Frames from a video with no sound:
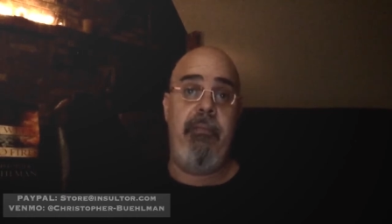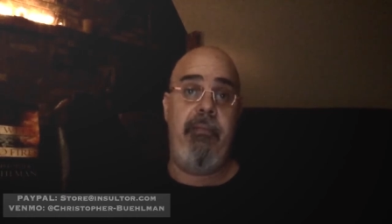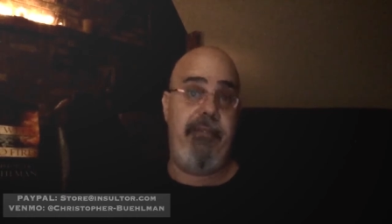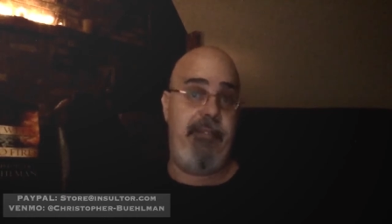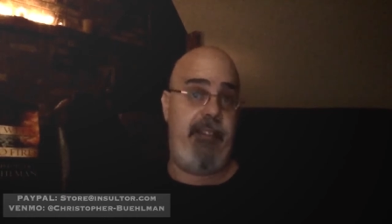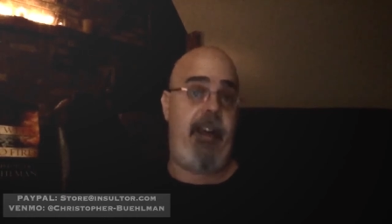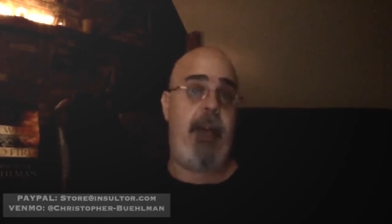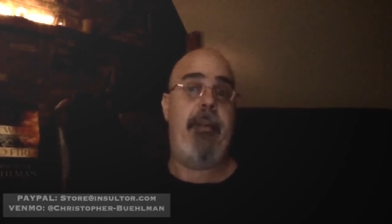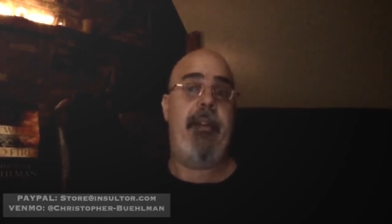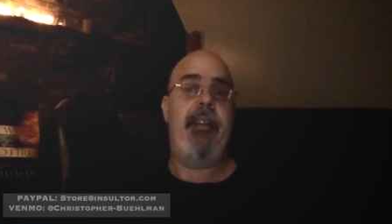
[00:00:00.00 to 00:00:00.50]

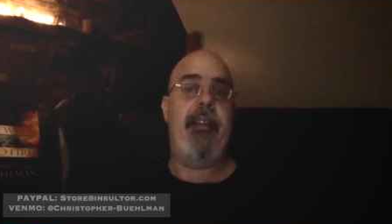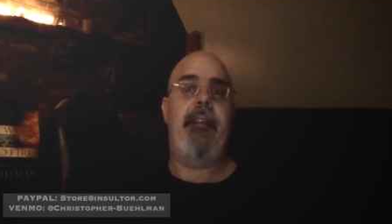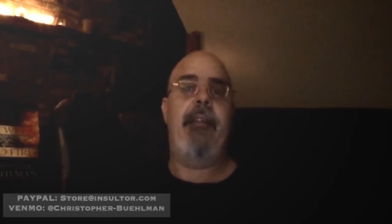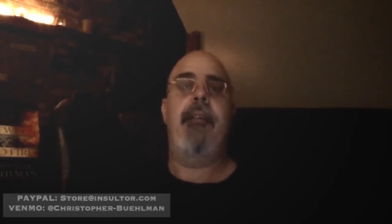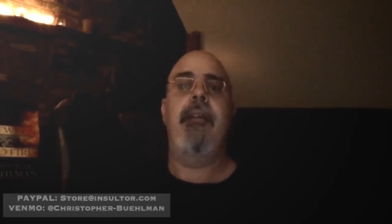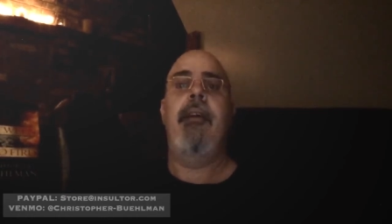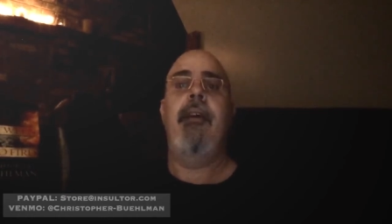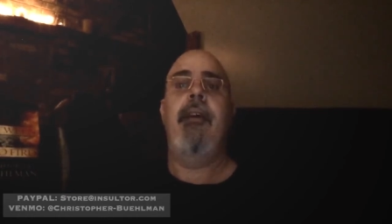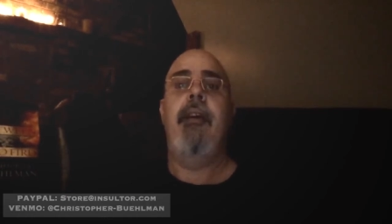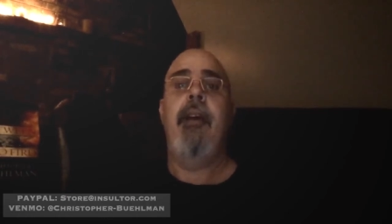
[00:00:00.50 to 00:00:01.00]
vomited,
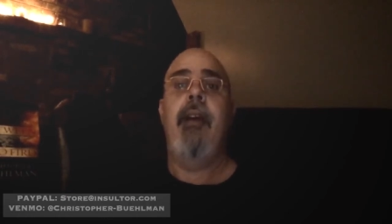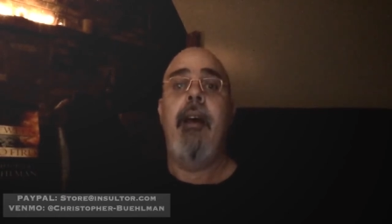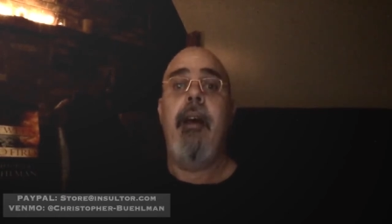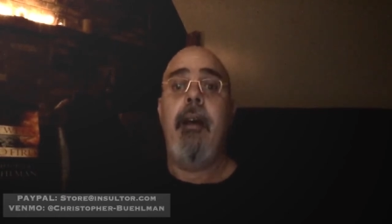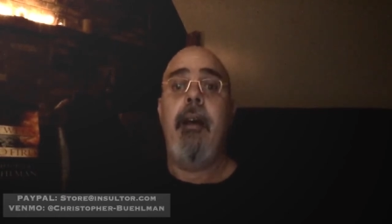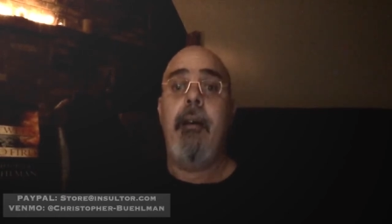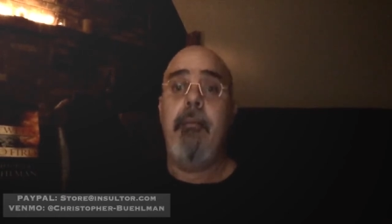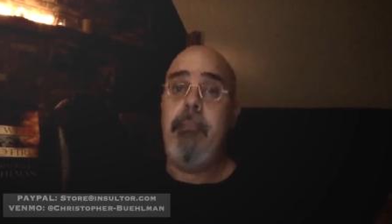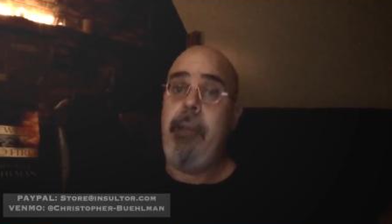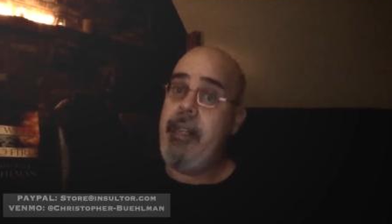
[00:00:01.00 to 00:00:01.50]

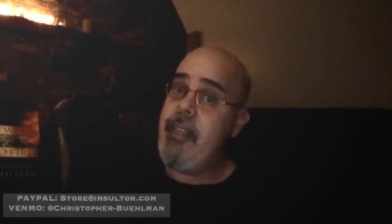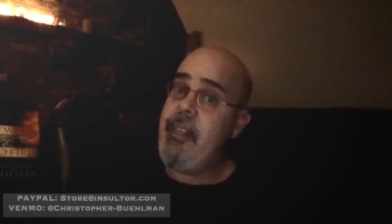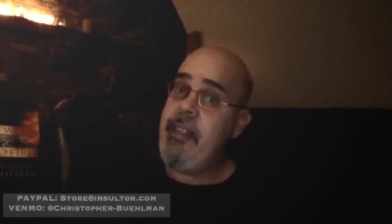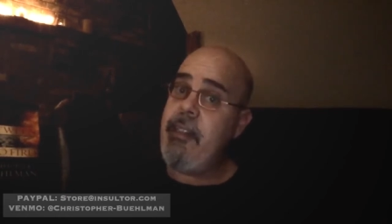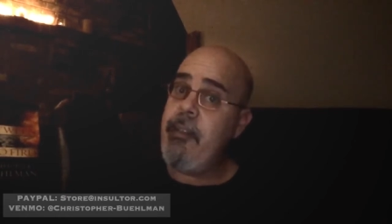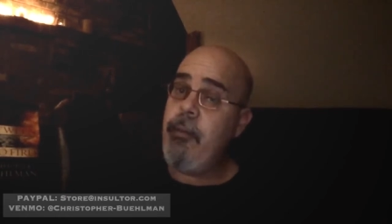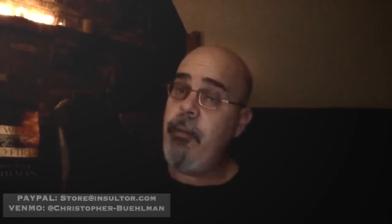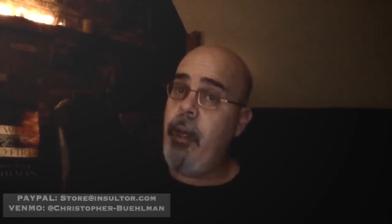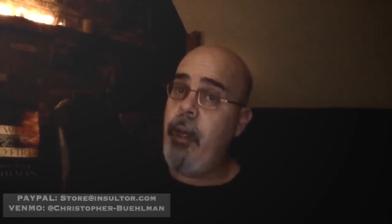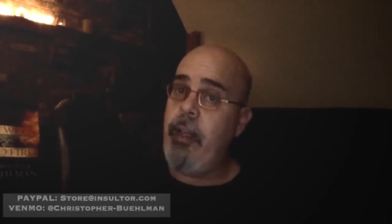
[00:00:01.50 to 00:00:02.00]
but he
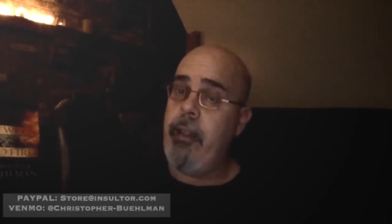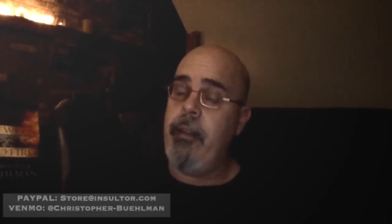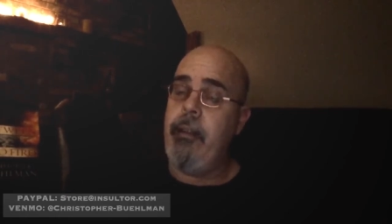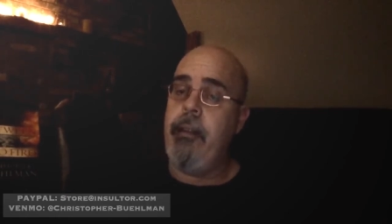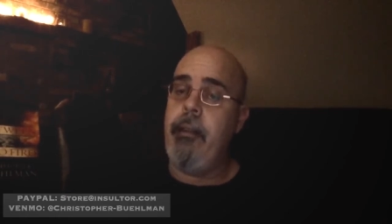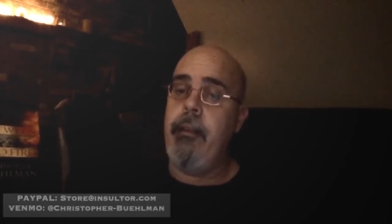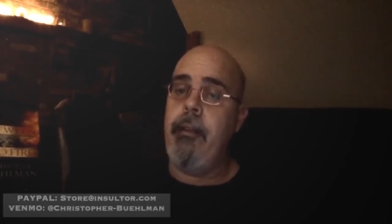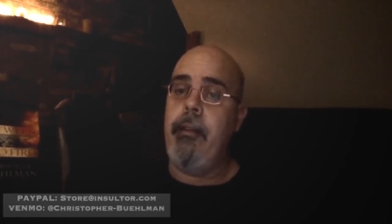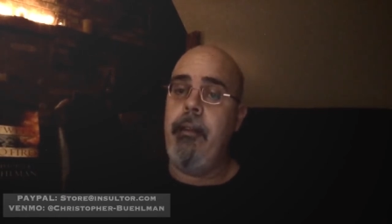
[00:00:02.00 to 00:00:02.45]
didn't run.